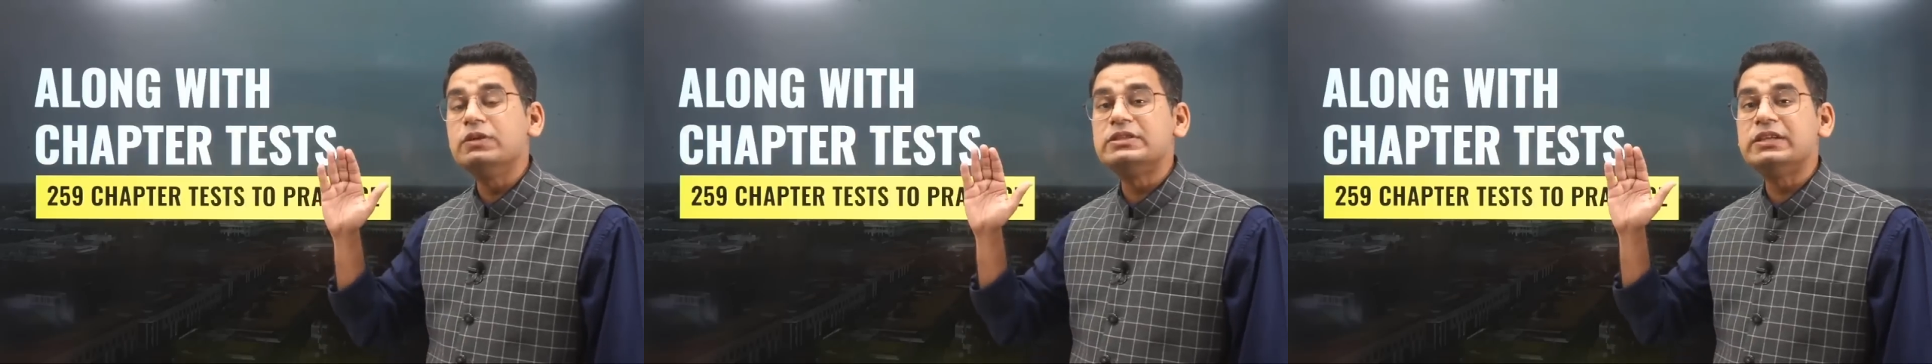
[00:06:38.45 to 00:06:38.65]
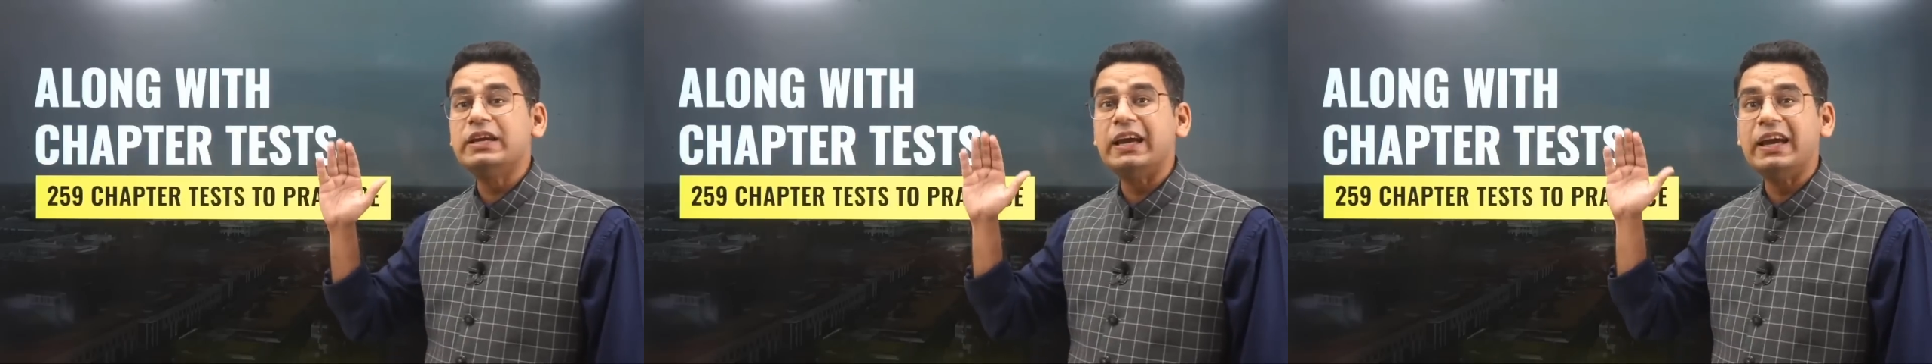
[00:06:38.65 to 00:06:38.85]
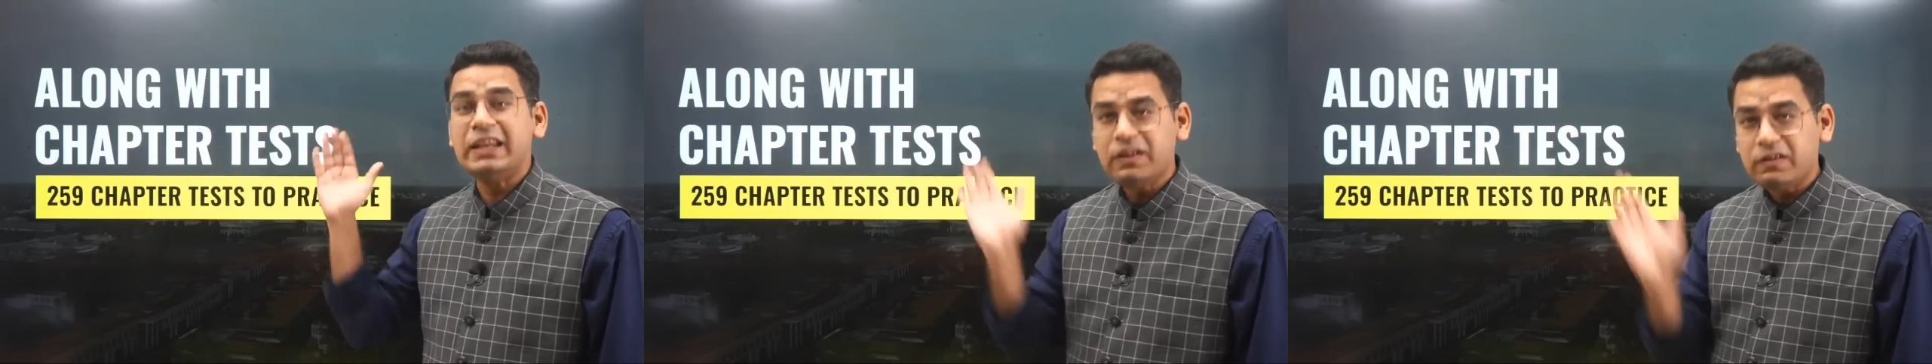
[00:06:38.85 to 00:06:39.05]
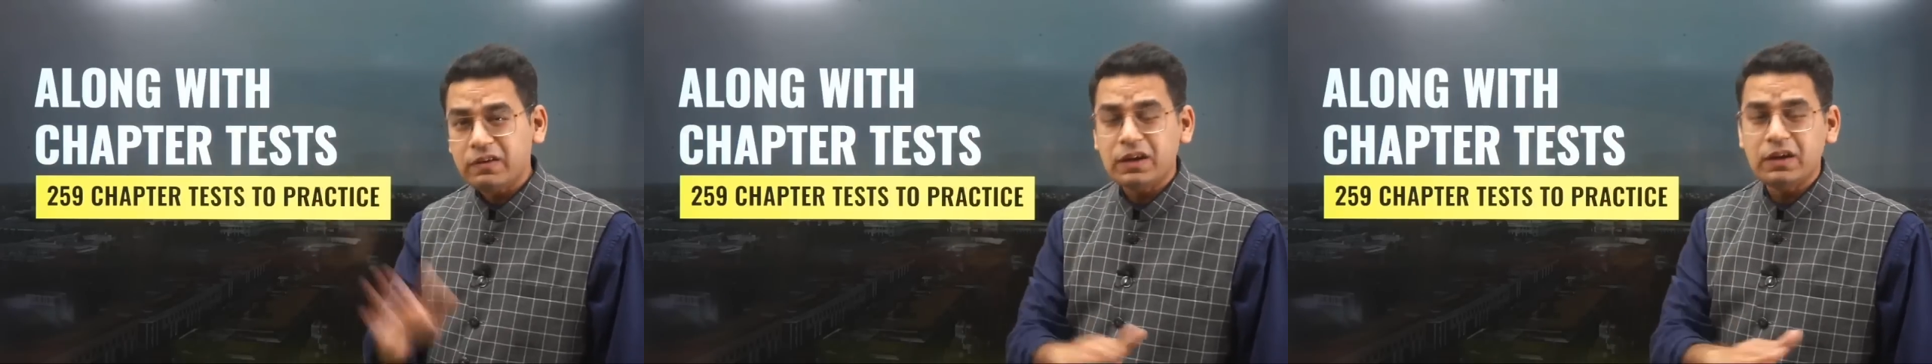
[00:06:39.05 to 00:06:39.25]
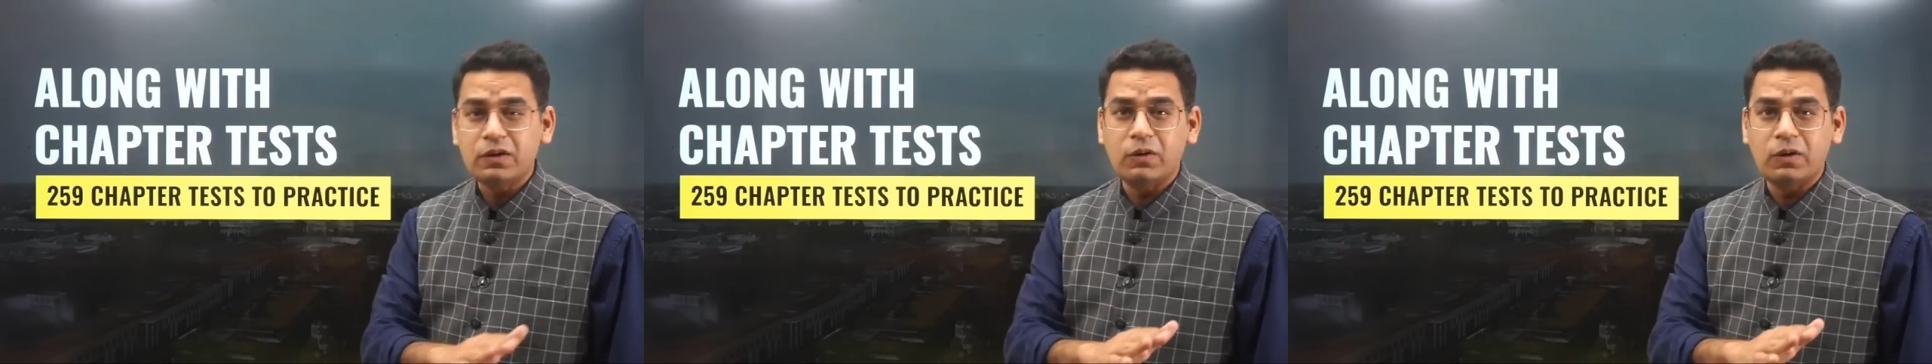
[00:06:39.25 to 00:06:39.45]
will see
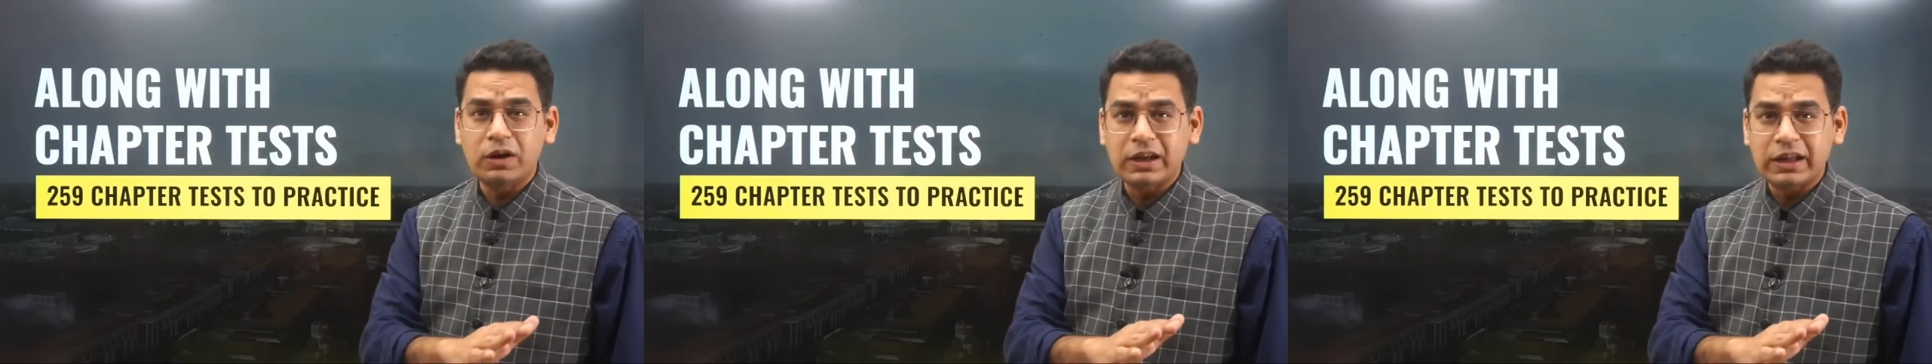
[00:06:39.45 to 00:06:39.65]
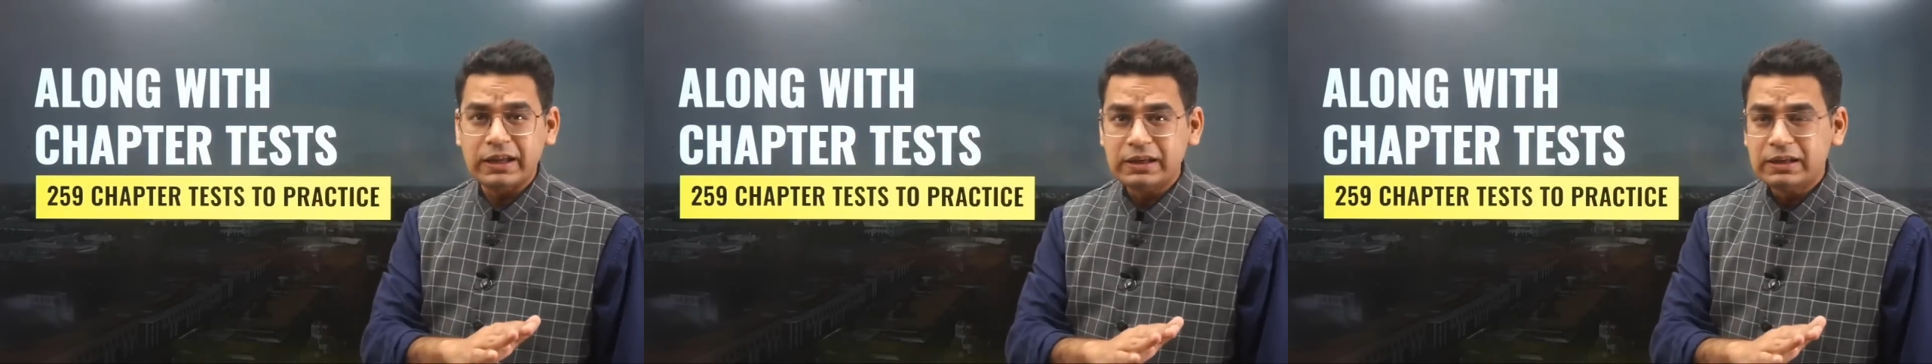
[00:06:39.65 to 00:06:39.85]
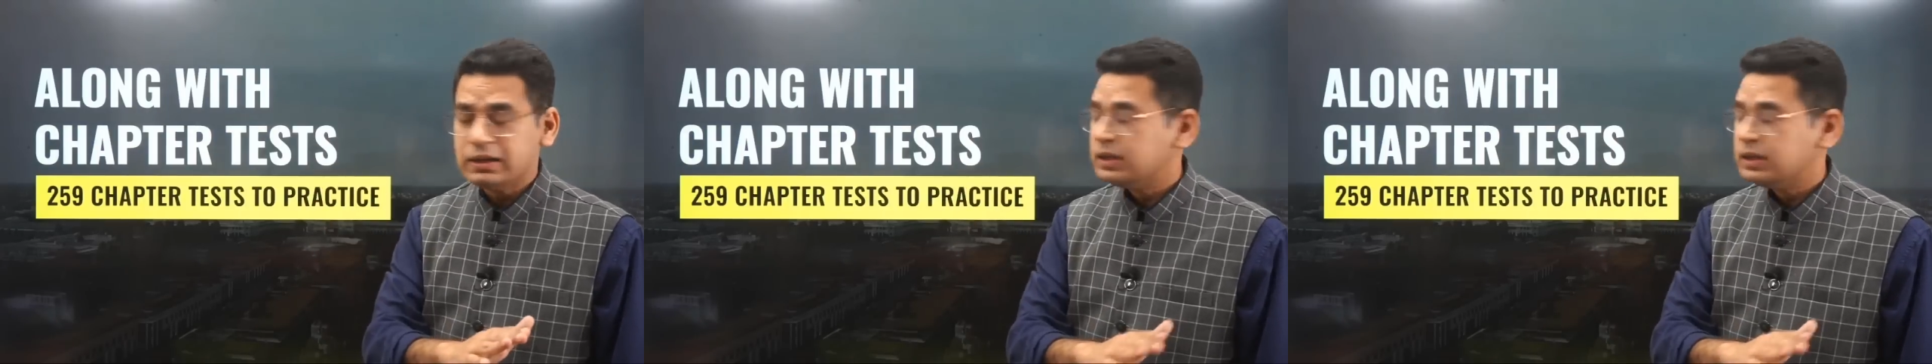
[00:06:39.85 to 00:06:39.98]
anywhere online,